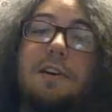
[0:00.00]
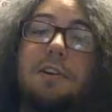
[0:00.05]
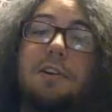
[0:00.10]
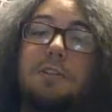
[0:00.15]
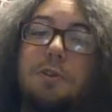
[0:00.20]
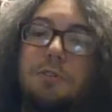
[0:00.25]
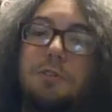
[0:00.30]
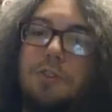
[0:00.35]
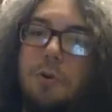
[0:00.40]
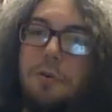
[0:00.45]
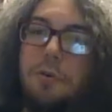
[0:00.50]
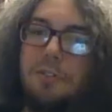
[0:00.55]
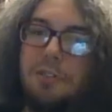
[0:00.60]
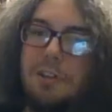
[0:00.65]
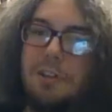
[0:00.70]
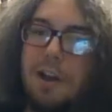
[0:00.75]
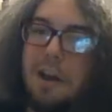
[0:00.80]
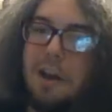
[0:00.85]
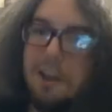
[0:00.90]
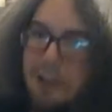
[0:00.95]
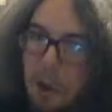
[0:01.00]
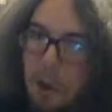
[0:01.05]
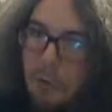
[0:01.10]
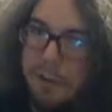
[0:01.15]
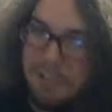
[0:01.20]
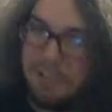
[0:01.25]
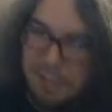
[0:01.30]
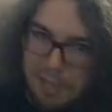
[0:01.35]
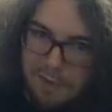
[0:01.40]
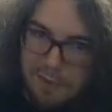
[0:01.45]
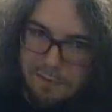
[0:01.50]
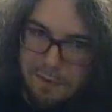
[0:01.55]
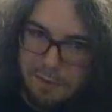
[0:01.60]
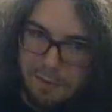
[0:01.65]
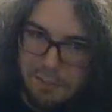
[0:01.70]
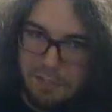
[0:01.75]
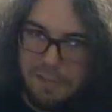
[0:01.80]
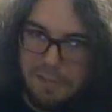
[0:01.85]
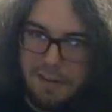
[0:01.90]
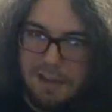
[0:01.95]
so Joe is going to give
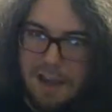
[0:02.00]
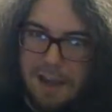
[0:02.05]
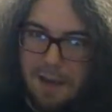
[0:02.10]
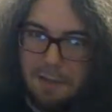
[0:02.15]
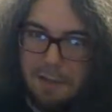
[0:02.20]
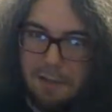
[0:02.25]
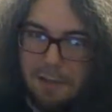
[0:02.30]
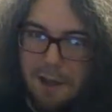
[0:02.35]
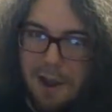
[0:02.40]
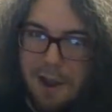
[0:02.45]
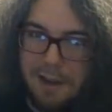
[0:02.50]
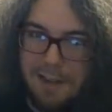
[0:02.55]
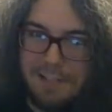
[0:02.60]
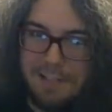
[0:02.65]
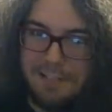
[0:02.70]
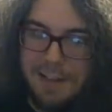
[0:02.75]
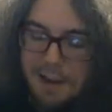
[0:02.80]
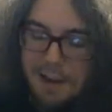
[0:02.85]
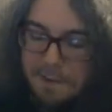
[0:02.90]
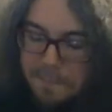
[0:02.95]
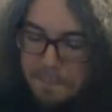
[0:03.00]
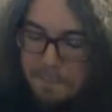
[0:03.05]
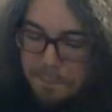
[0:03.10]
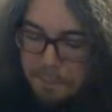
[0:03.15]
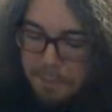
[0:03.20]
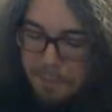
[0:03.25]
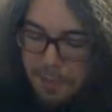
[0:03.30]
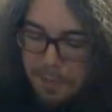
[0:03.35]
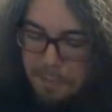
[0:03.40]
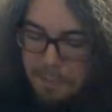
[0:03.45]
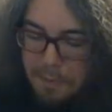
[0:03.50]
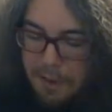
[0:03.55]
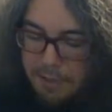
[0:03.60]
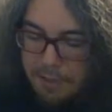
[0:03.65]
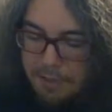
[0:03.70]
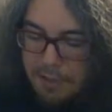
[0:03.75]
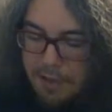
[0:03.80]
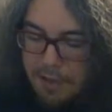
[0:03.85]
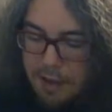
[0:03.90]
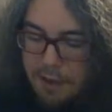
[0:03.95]
those to me down the line instead. But
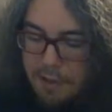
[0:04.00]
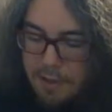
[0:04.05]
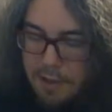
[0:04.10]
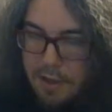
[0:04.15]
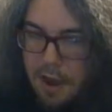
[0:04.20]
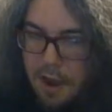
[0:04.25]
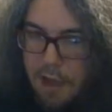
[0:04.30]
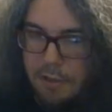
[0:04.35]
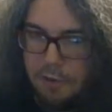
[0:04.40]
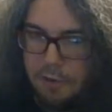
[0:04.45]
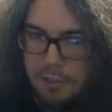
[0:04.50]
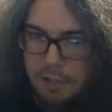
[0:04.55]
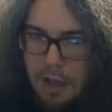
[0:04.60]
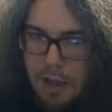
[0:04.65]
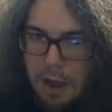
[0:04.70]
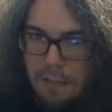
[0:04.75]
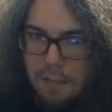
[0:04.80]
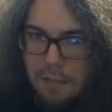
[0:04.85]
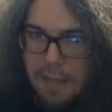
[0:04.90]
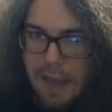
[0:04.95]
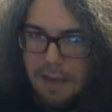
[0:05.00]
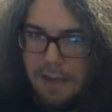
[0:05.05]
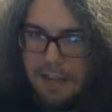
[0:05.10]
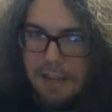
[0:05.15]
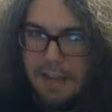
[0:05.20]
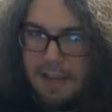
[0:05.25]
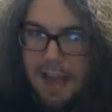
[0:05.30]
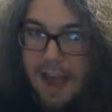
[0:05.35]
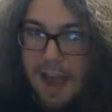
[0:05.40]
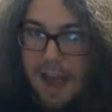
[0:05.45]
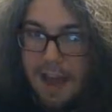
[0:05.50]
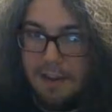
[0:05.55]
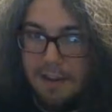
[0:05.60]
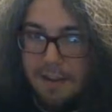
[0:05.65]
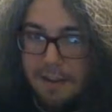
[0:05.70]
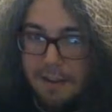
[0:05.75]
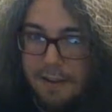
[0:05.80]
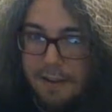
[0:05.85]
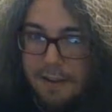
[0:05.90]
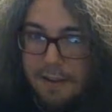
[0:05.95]
the other tub that he had
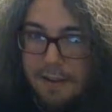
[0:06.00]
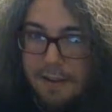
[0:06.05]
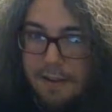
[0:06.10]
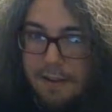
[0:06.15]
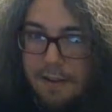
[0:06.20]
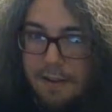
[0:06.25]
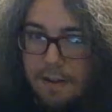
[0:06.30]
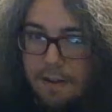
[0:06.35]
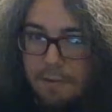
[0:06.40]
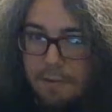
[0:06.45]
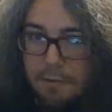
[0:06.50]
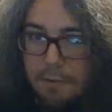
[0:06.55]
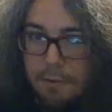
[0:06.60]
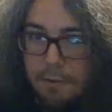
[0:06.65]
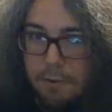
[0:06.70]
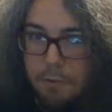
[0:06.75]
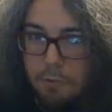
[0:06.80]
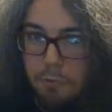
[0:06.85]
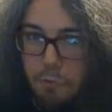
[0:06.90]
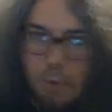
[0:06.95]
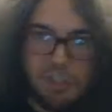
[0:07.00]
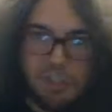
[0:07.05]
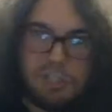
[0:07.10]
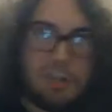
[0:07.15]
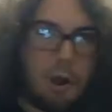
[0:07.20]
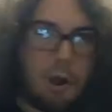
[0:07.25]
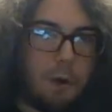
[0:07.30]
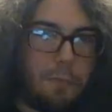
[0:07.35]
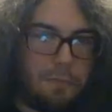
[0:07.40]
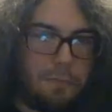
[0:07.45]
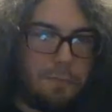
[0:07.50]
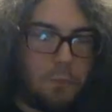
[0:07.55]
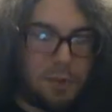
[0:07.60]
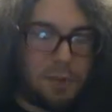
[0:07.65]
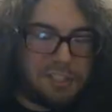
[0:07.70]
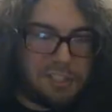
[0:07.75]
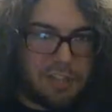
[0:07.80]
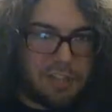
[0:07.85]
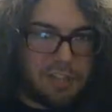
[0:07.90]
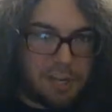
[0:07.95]
wasn't
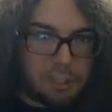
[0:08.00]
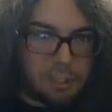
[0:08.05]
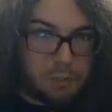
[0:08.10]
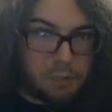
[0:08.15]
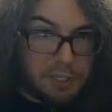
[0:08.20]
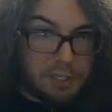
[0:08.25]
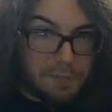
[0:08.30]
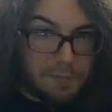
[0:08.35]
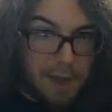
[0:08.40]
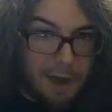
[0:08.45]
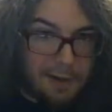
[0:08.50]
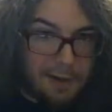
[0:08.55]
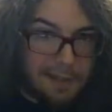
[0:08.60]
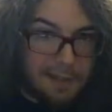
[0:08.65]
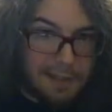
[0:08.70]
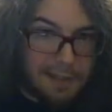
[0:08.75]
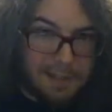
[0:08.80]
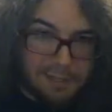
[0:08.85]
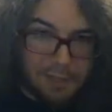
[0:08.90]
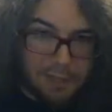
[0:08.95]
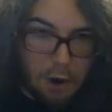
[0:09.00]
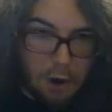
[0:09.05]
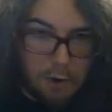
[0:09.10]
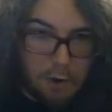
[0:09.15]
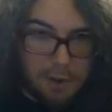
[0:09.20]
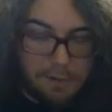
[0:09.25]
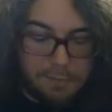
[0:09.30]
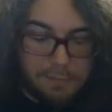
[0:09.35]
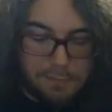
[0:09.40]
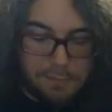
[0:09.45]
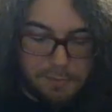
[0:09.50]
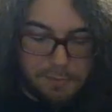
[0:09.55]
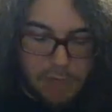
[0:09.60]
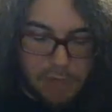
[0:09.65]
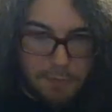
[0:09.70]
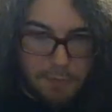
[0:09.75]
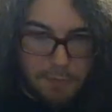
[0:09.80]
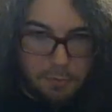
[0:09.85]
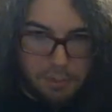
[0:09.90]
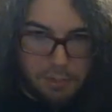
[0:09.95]
transparent like the Atari
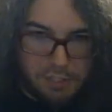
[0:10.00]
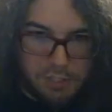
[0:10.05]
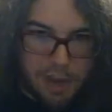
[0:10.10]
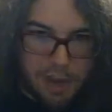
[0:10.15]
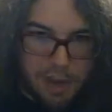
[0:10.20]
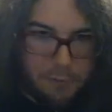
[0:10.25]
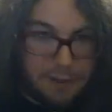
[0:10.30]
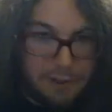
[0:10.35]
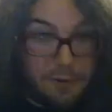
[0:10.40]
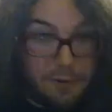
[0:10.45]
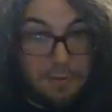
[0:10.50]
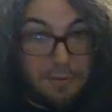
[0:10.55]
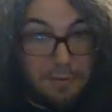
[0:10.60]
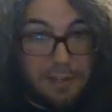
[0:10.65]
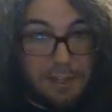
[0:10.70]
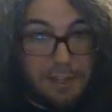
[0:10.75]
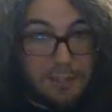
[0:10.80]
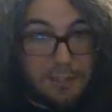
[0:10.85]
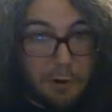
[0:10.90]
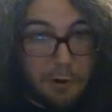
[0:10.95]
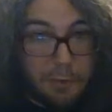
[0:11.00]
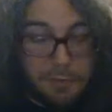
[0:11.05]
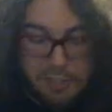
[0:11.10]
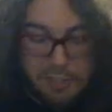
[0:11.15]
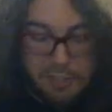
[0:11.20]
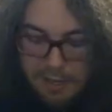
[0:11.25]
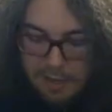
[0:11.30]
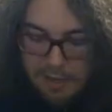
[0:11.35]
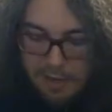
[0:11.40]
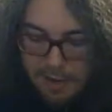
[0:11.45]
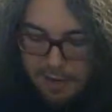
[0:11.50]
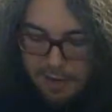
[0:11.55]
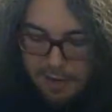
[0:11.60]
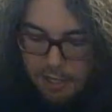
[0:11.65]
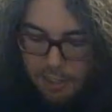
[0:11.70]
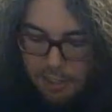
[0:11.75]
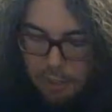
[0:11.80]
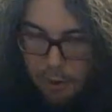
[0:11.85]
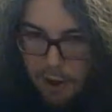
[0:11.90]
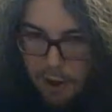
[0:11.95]
tub, which is how we knew that the Atari was in it.
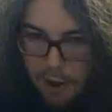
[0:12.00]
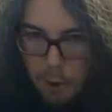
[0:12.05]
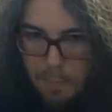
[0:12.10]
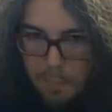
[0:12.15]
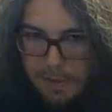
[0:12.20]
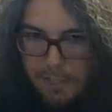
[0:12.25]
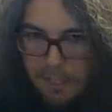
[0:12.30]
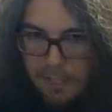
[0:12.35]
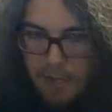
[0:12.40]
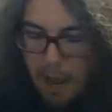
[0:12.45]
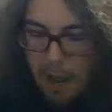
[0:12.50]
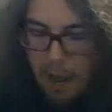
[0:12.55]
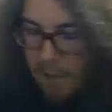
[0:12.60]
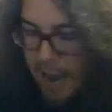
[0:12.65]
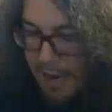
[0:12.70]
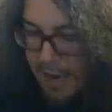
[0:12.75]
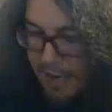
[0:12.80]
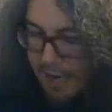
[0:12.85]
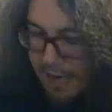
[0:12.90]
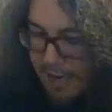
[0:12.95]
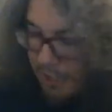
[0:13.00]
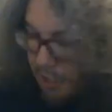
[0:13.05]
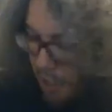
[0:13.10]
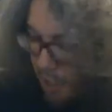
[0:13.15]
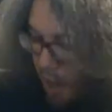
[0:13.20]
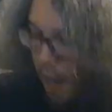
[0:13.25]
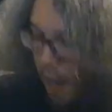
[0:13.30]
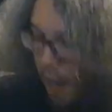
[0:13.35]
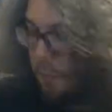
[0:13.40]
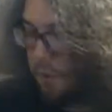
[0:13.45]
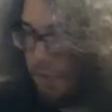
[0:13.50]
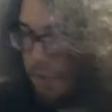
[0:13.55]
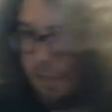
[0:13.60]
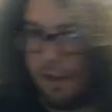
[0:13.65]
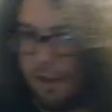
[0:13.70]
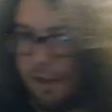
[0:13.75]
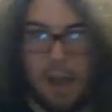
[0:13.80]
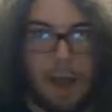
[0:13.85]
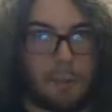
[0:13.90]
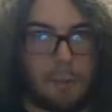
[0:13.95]
So I opened it up, and inside was
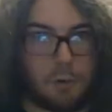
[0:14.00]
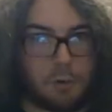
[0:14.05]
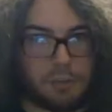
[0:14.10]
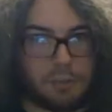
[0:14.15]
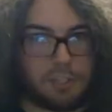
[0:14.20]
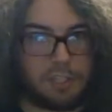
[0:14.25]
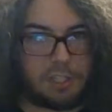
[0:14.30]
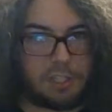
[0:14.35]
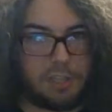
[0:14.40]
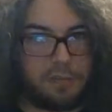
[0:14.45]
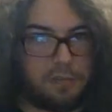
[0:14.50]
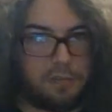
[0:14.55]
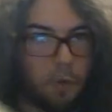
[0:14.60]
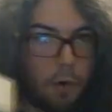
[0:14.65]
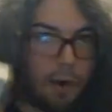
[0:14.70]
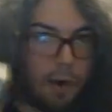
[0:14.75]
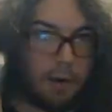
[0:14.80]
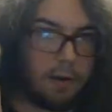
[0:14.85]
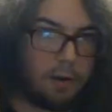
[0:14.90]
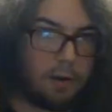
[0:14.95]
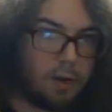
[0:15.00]
the Commodore 64